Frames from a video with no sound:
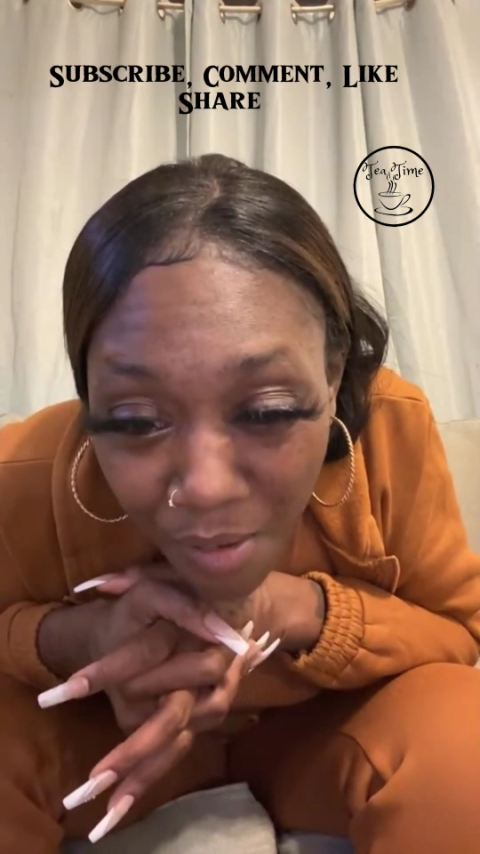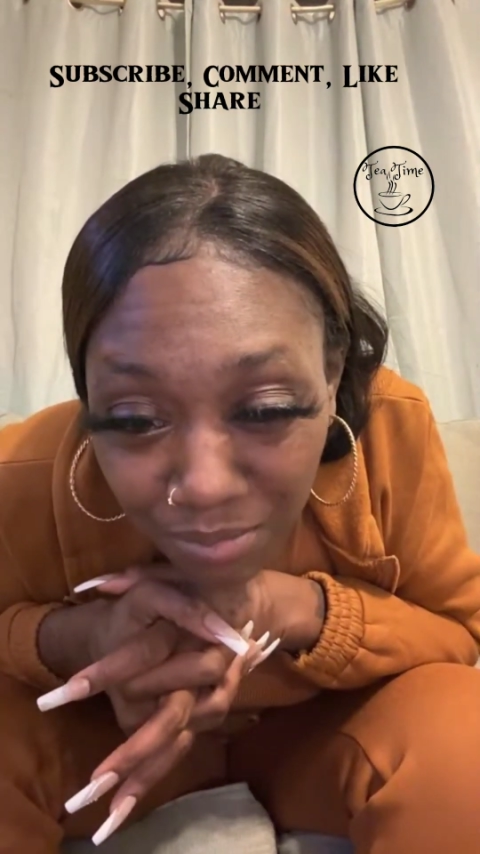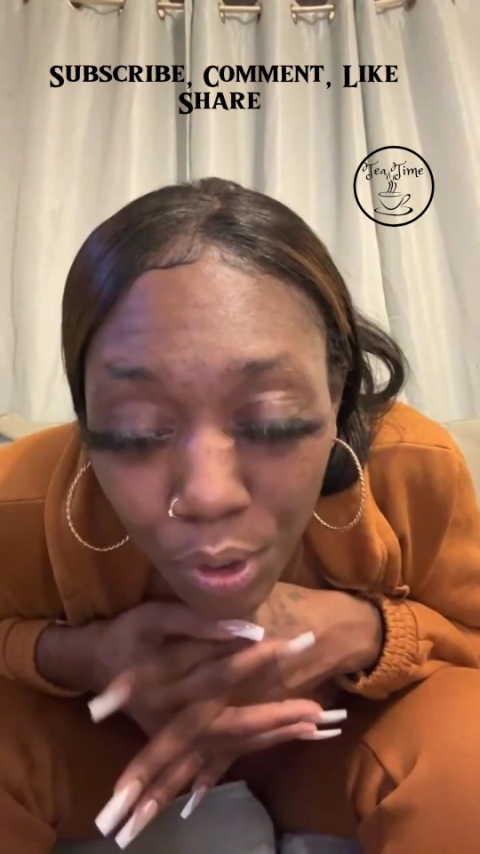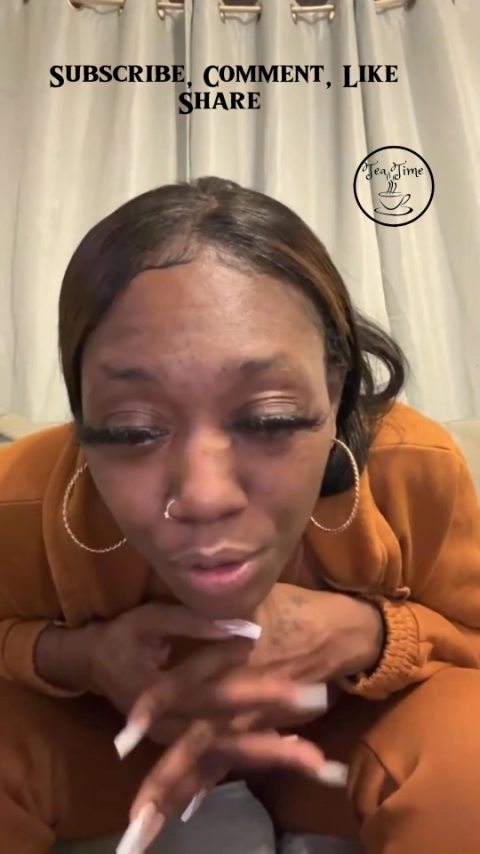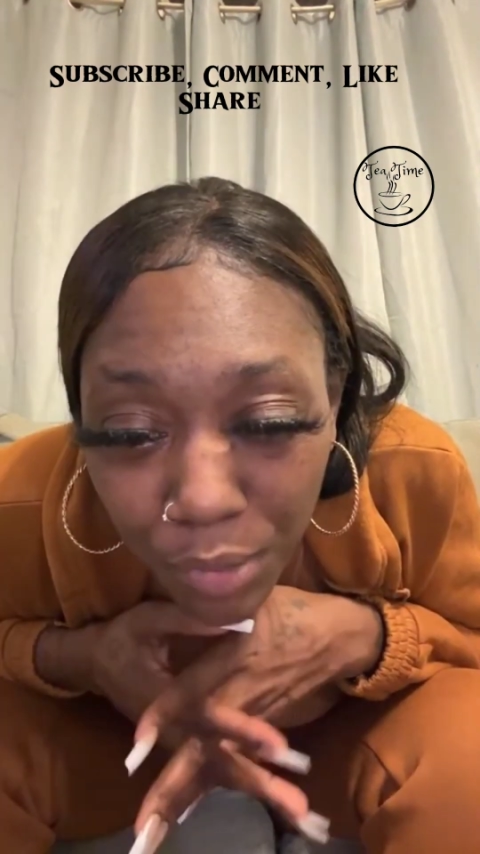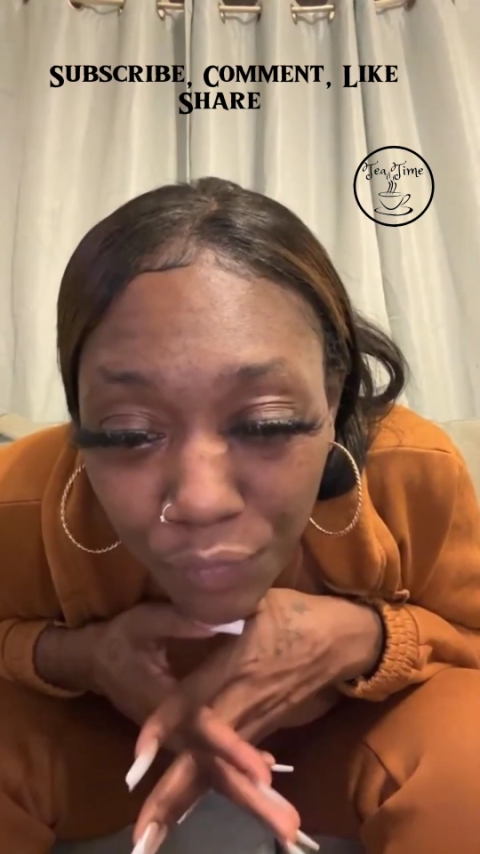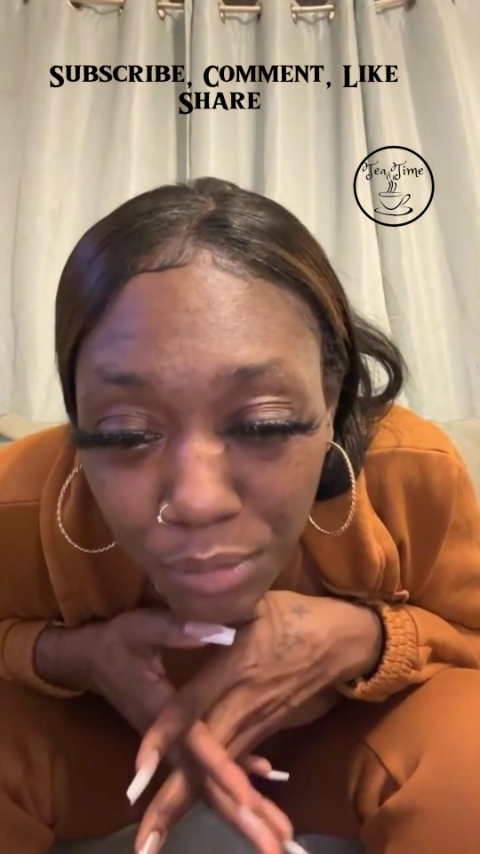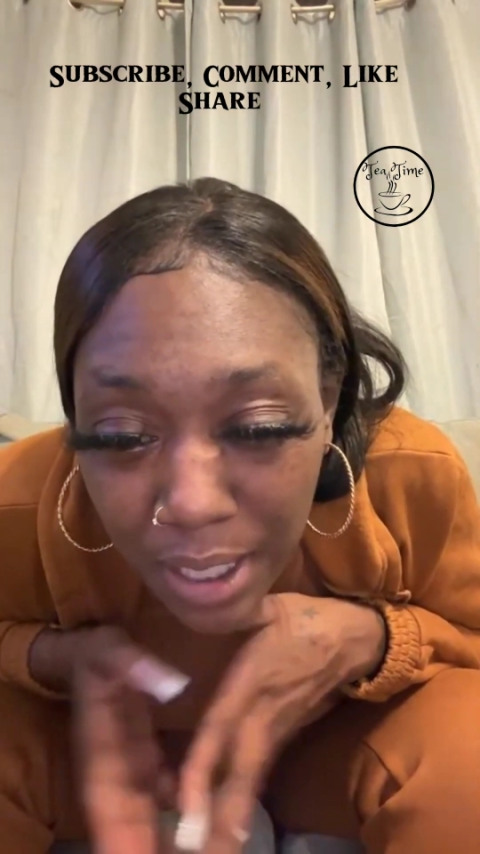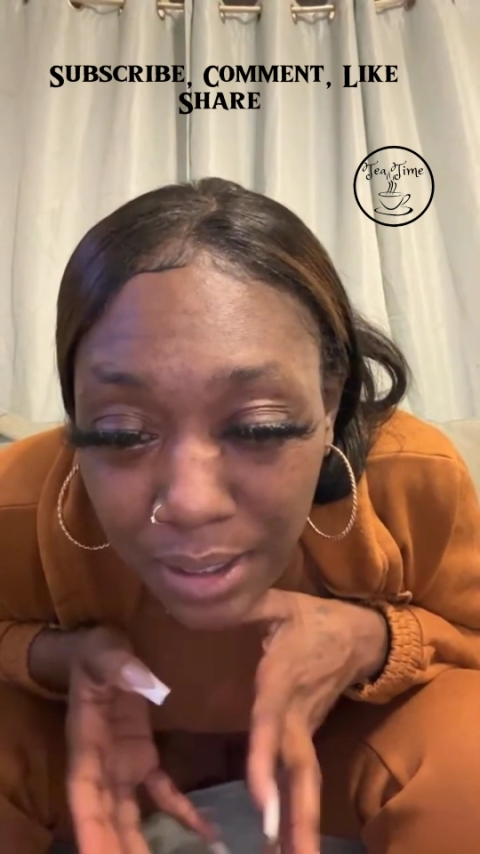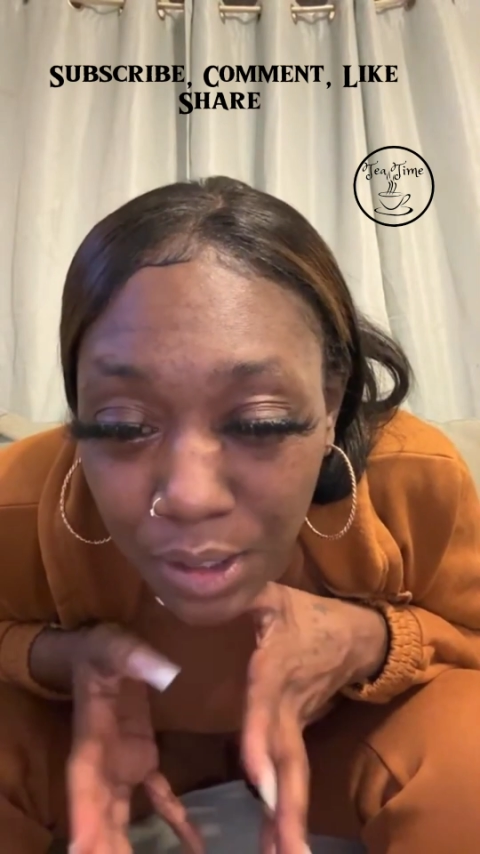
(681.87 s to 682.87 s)
What do you miss from
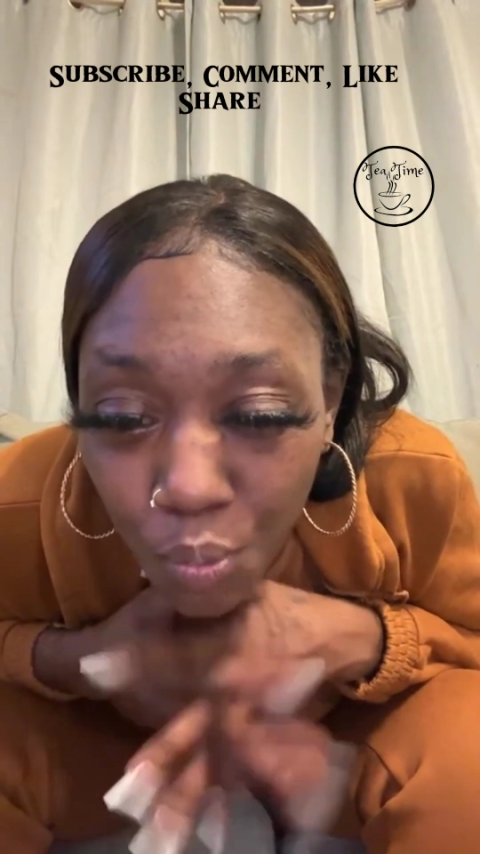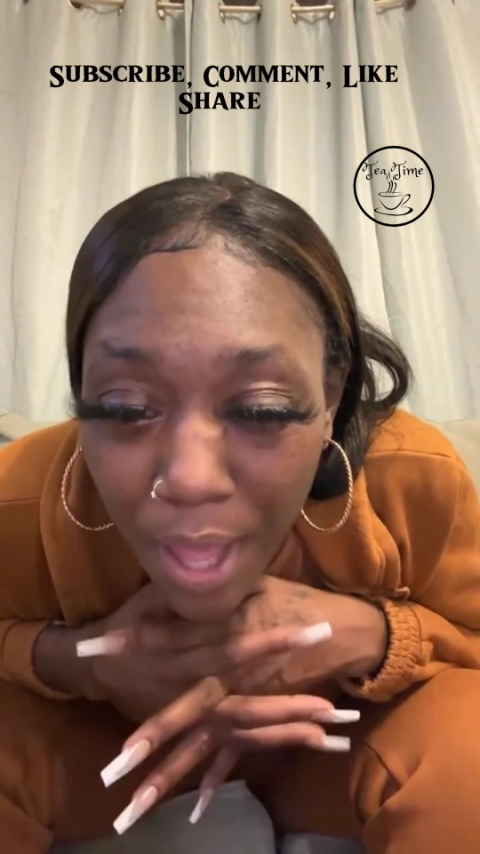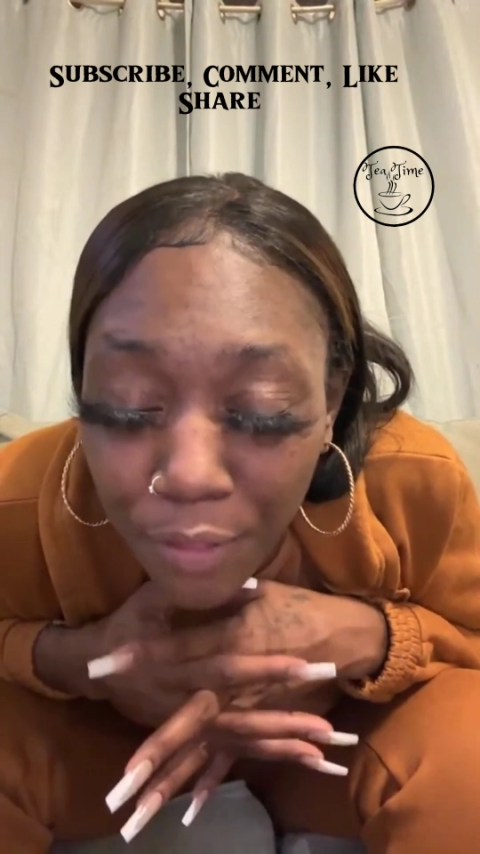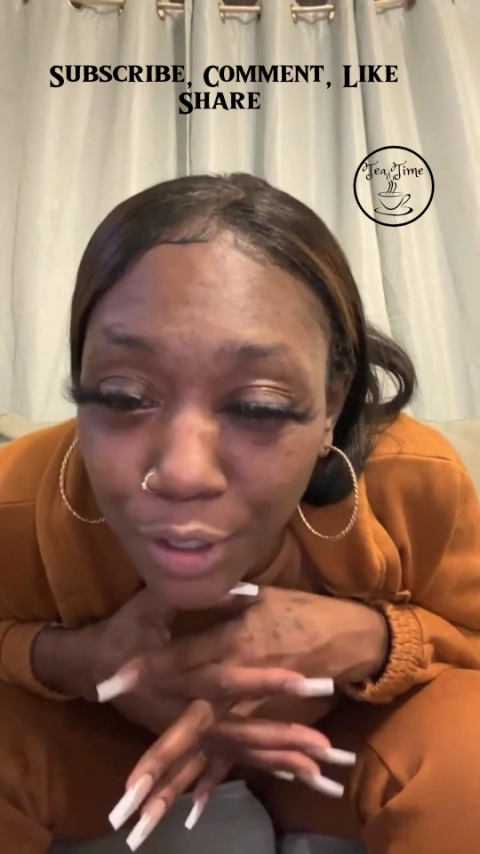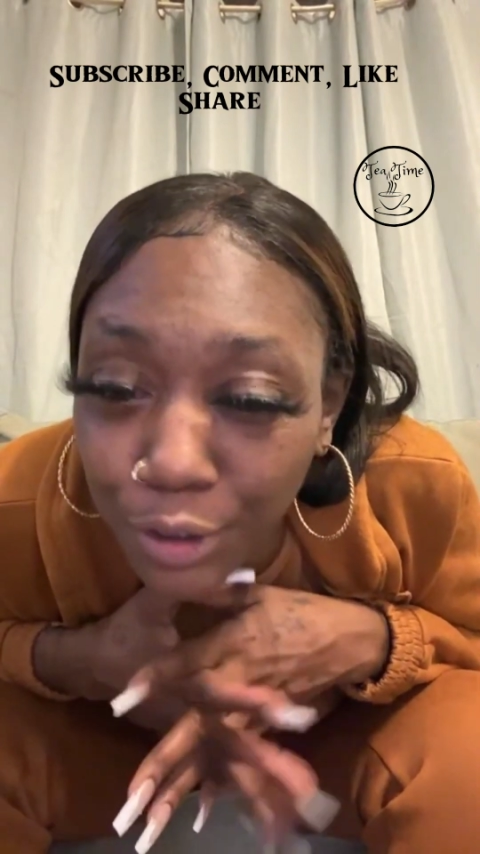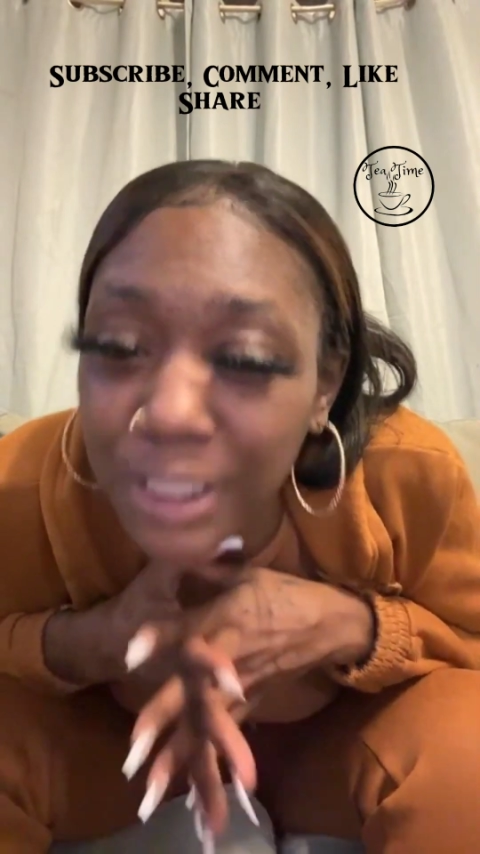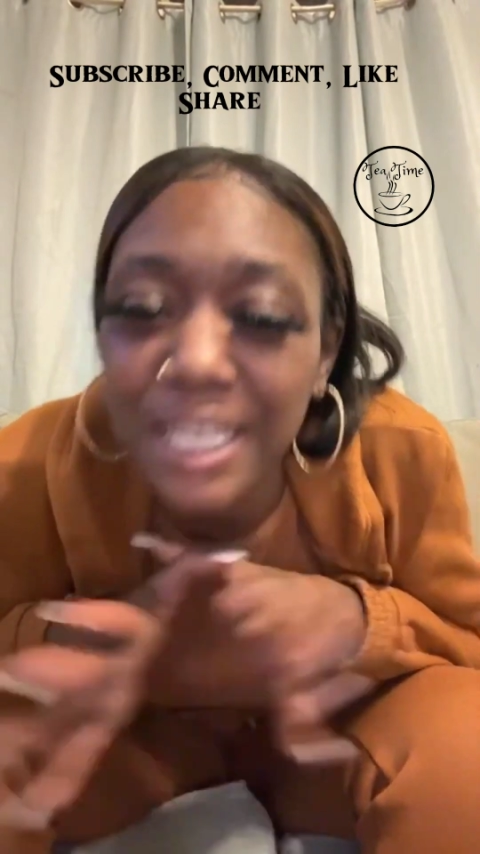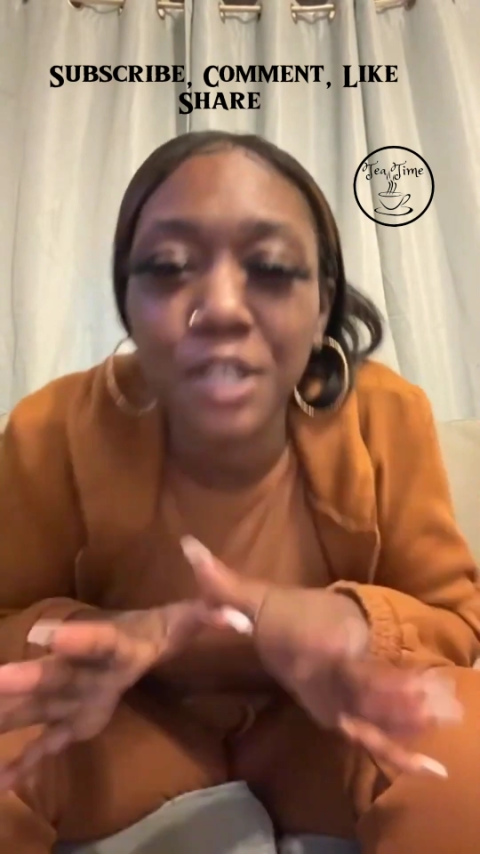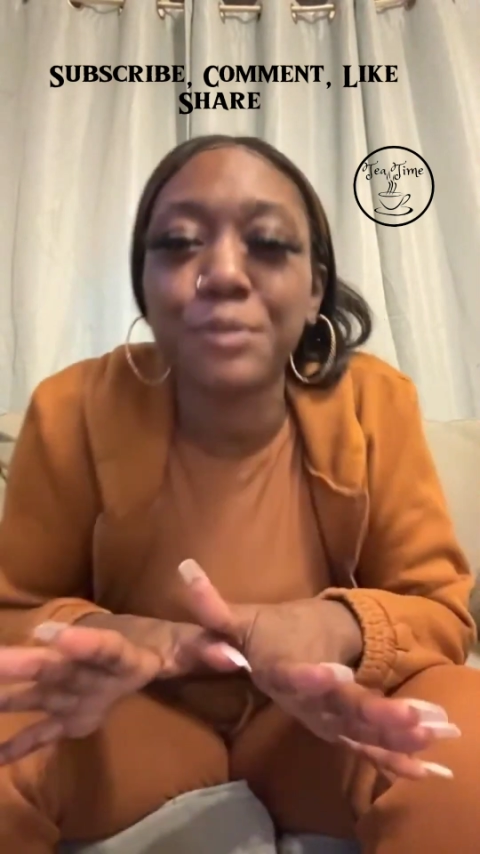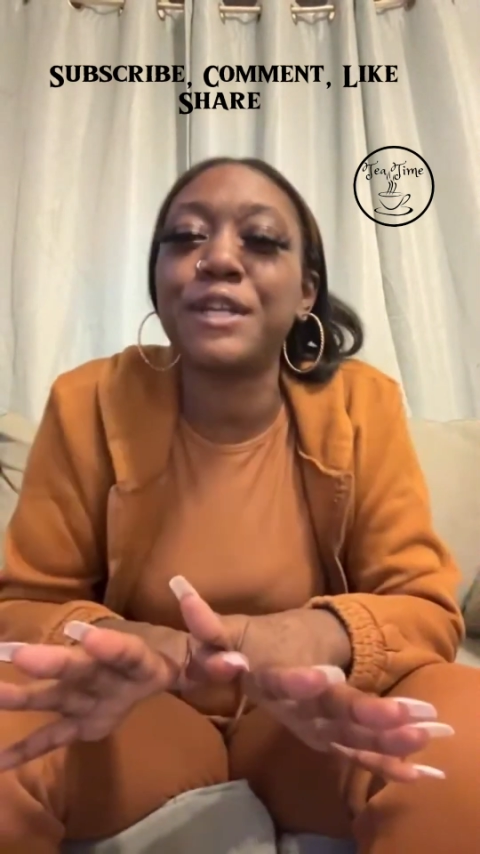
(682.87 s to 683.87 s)
Texas? Weather,
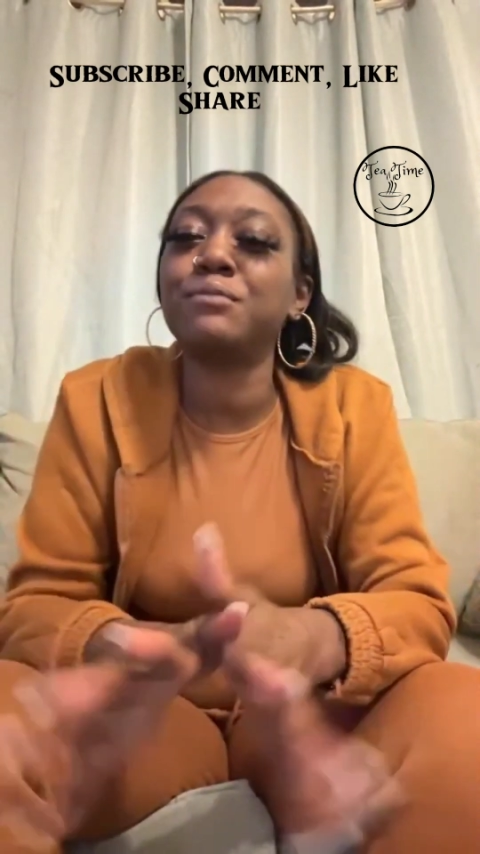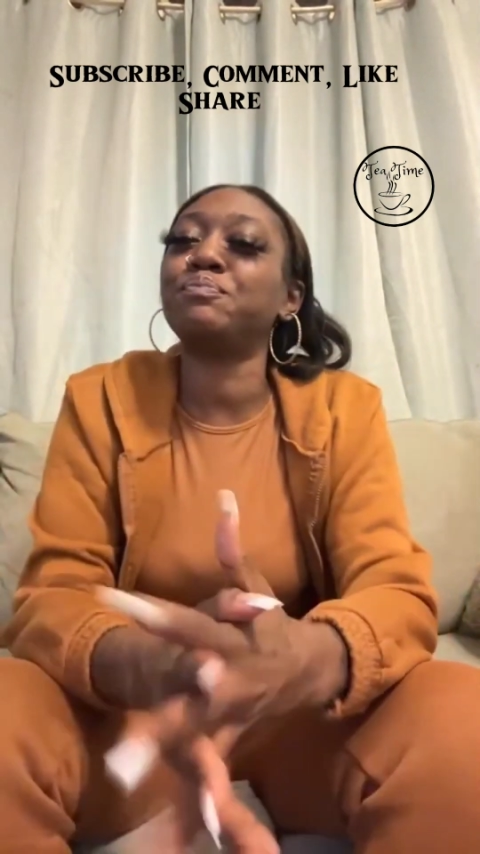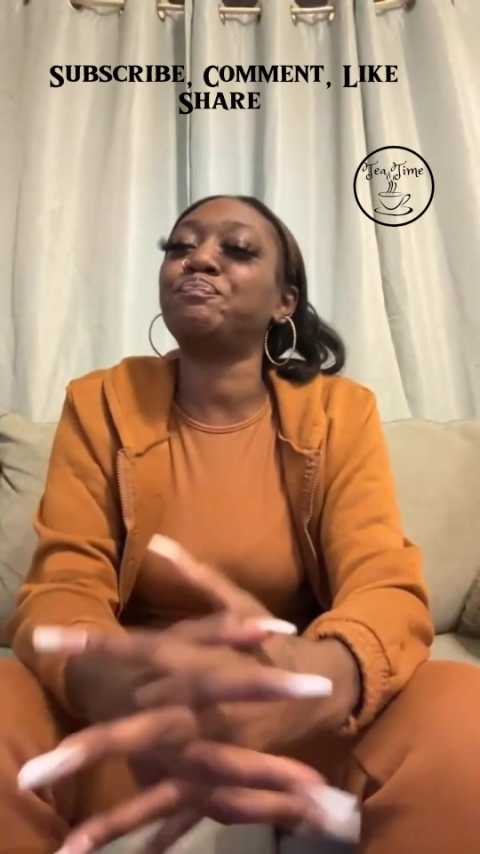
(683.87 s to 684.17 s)
scenery,